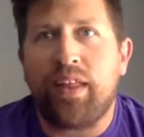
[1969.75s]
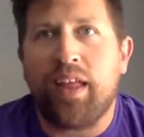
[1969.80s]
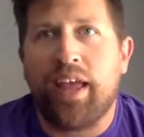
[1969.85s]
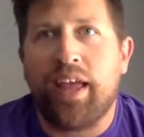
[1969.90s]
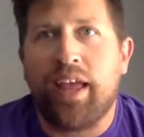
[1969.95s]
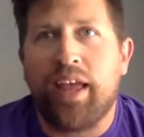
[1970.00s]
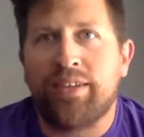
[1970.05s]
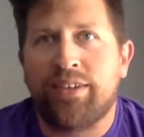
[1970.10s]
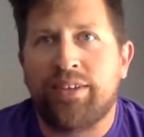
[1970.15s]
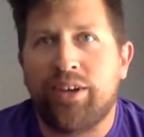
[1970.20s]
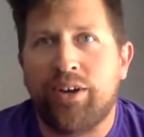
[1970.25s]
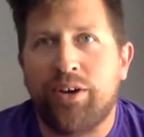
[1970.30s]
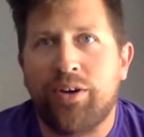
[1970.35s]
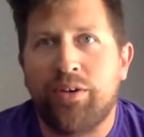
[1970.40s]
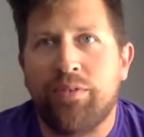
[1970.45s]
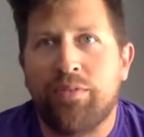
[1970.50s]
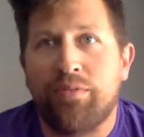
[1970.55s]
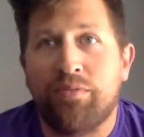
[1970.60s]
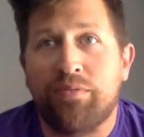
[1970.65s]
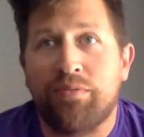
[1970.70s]
And
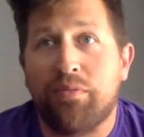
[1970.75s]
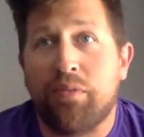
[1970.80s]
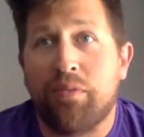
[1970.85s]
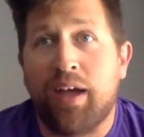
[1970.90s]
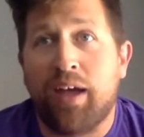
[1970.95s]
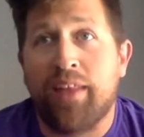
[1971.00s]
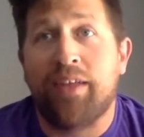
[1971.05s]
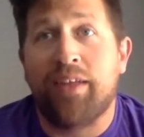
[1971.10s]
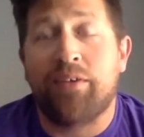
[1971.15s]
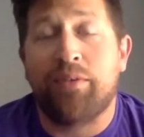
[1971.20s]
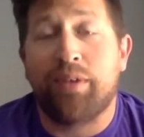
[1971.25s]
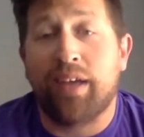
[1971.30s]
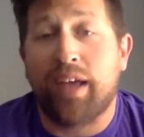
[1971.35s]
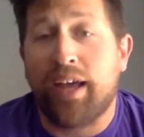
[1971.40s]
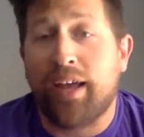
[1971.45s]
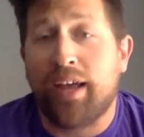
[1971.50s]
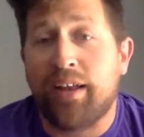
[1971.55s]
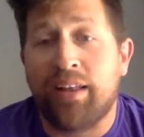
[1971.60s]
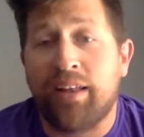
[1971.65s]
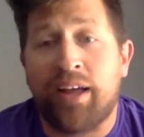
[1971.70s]
so I think we
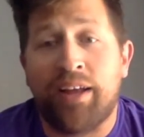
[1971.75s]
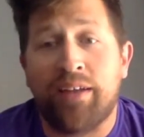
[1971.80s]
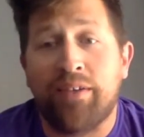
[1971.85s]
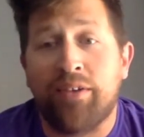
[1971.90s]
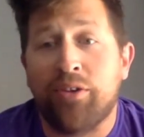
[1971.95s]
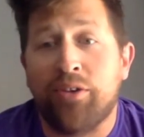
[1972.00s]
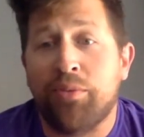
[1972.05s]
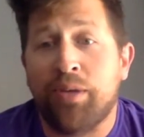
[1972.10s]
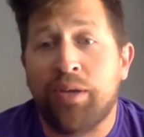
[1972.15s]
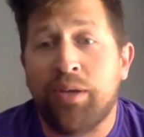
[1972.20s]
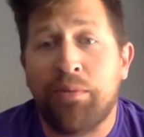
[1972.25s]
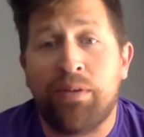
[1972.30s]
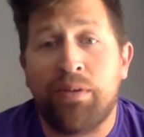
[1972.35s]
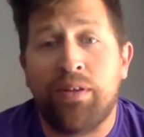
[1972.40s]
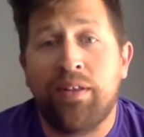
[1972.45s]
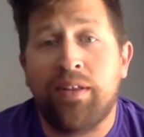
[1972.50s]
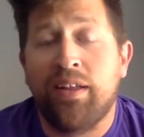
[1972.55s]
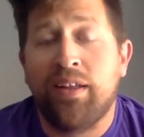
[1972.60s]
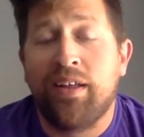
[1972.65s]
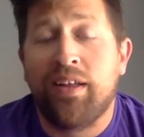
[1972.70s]
had a lot of new
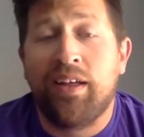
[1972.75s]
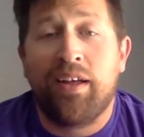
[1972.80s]
people,